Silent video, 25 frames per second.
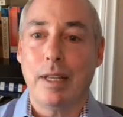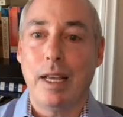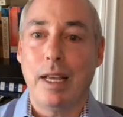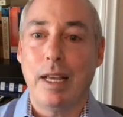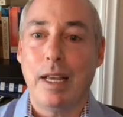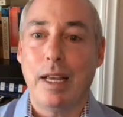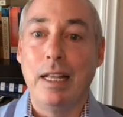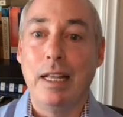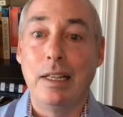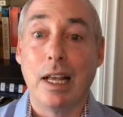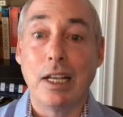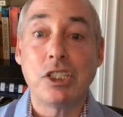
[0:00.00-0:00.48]

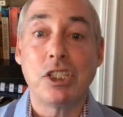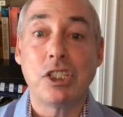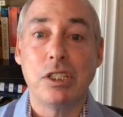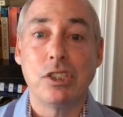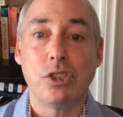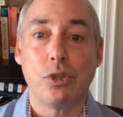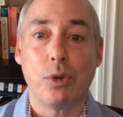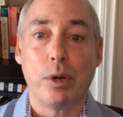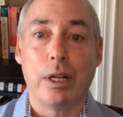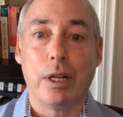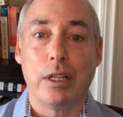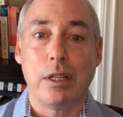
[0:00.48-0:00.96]
unless
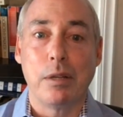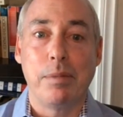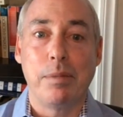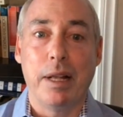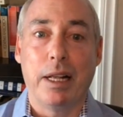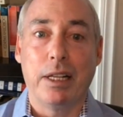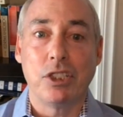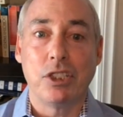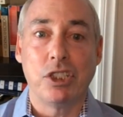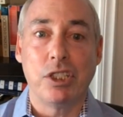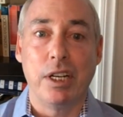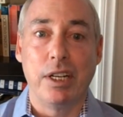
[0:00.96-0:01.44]
Israel and the
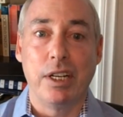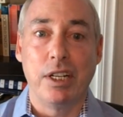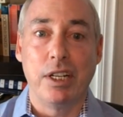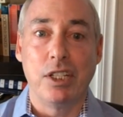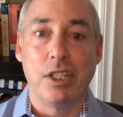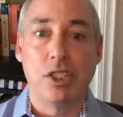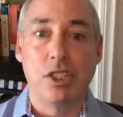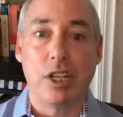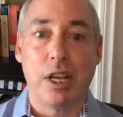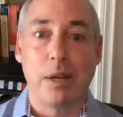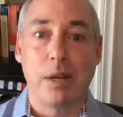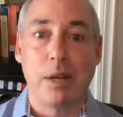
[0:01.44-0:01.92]

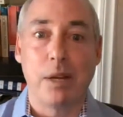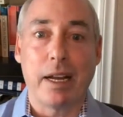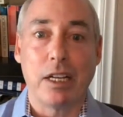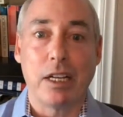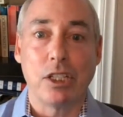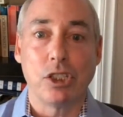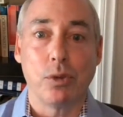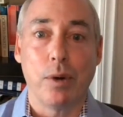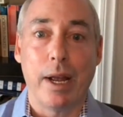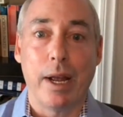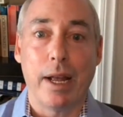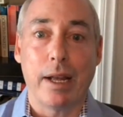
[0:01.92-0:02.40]
Palestinians get back
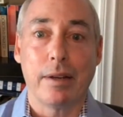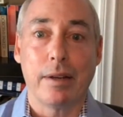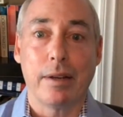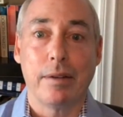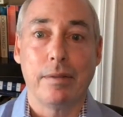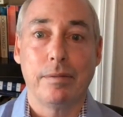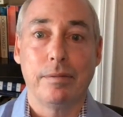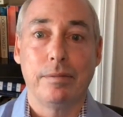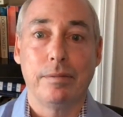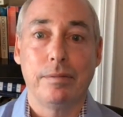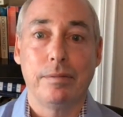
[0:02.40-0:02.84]
on track.